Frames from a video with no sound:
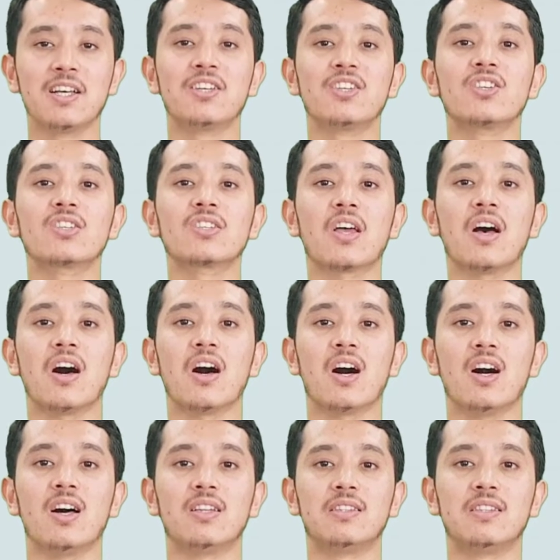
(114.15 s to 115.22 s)

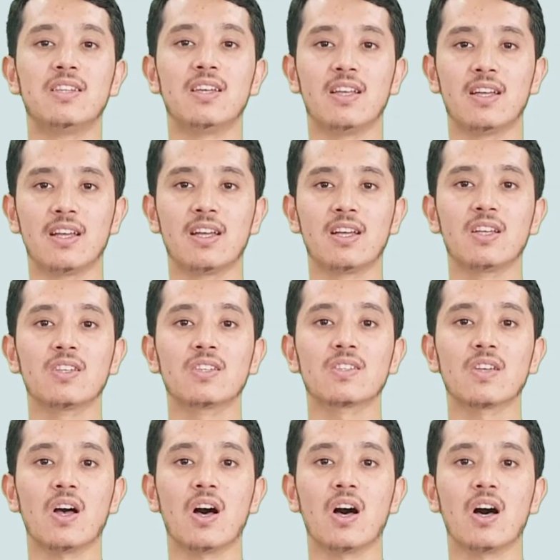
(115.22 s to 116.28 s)
Saad,
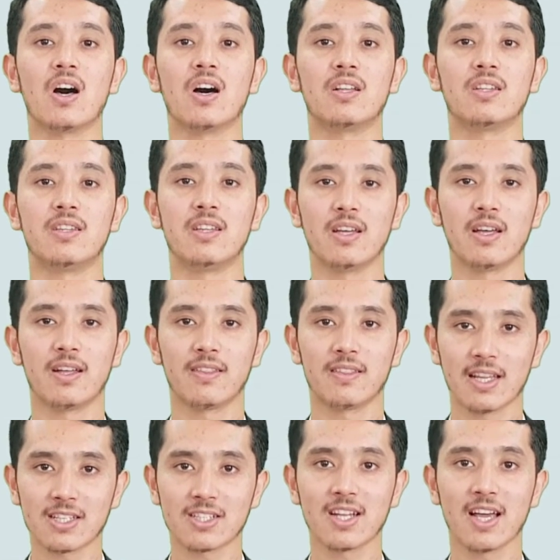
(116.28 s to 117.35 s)
Saad.
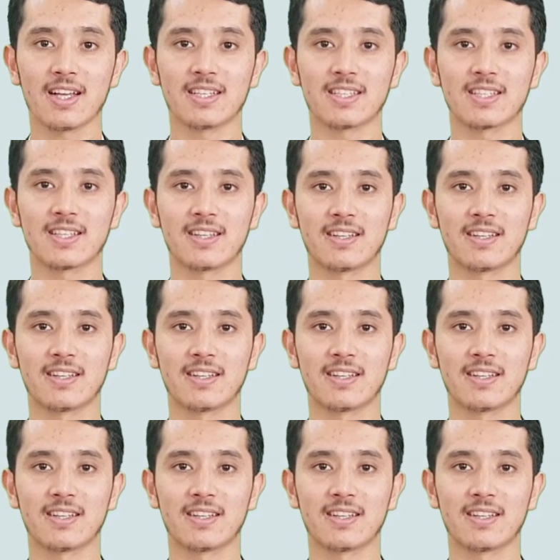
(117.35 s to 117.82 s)
That's nice.